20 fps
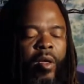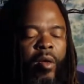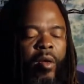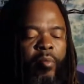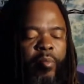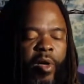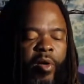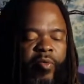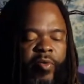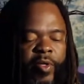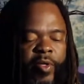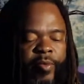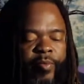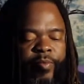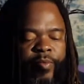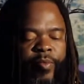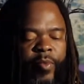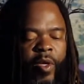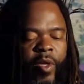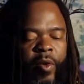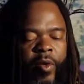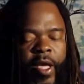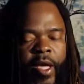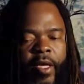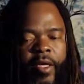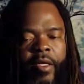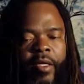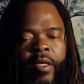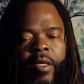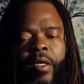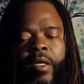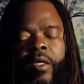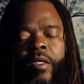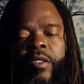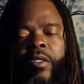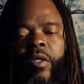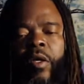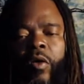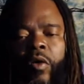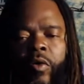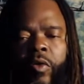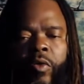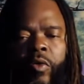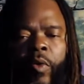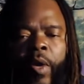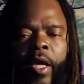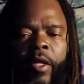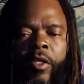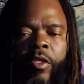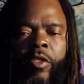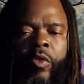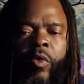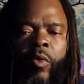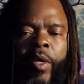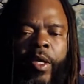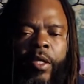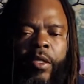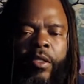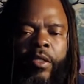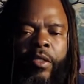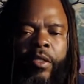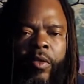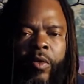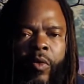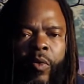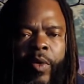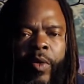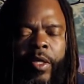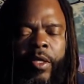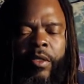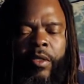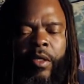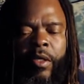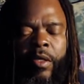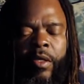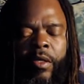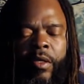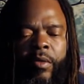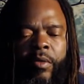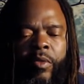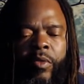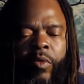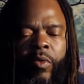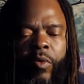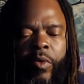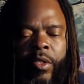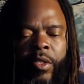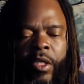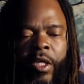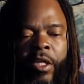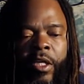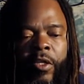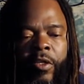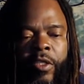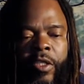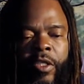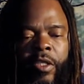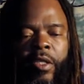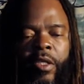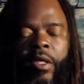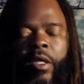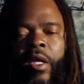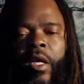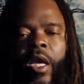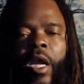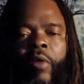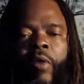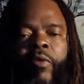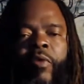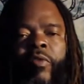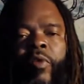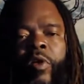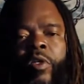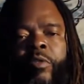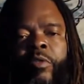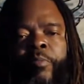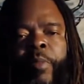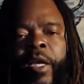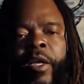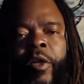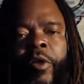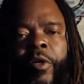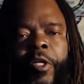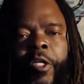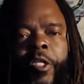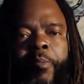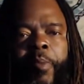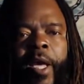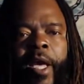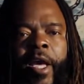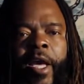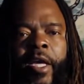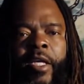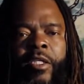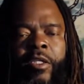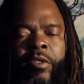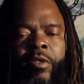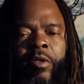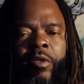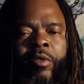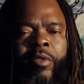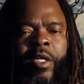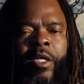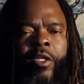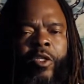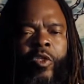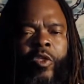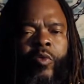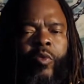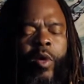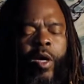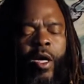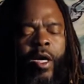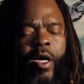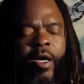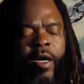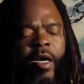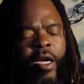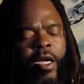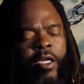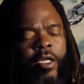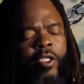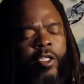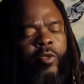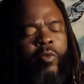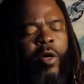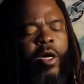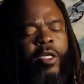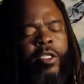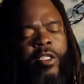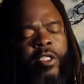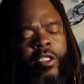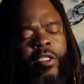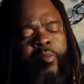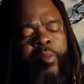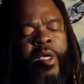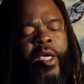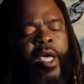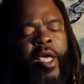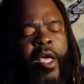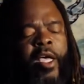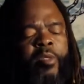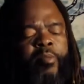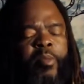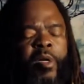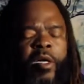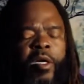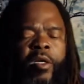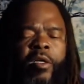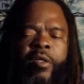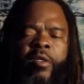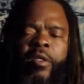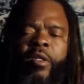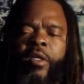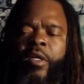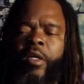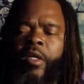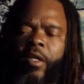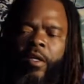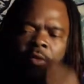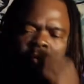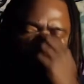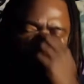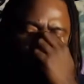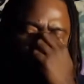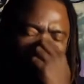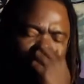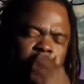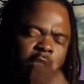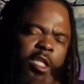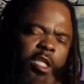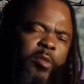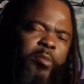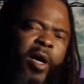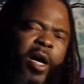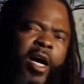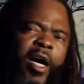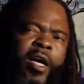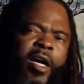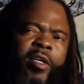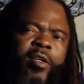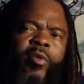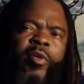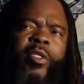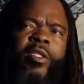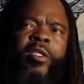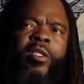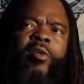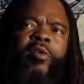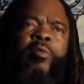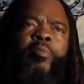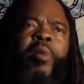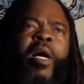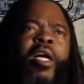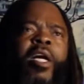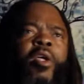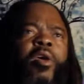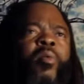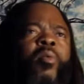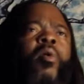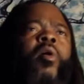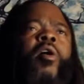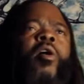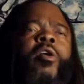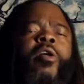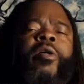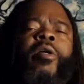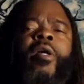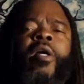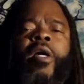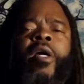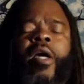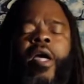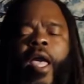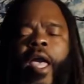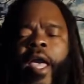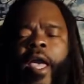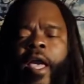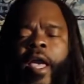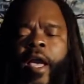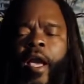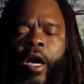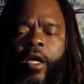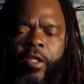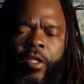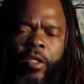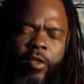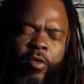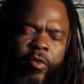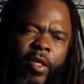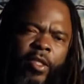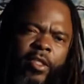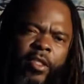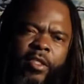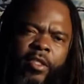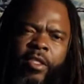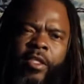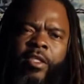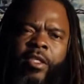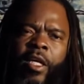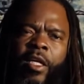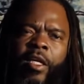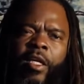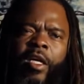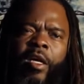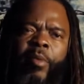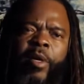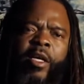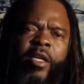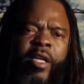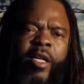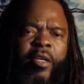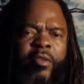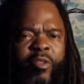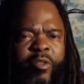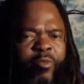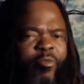Perfect. Okay. So you have this queen of swords energy in reverse back here in this past. You know what I'm saying? The swan. The swan is just a big ass bird. It sits in this pond or its little body of water, and other little entities try to come in and they